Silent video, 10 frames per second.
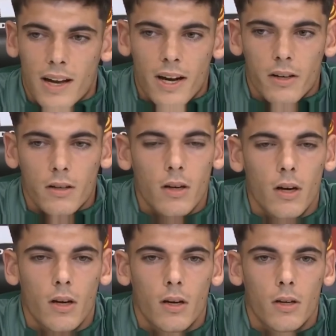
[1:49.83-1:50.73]
learn
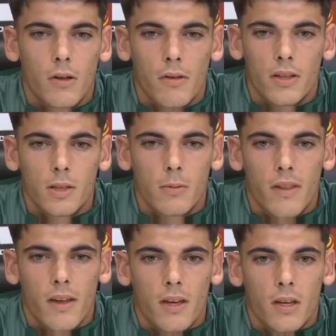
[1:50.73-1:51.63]
uh, new things every
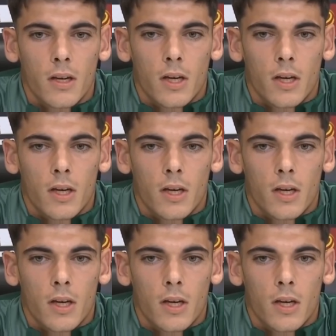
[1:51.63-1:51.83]
day.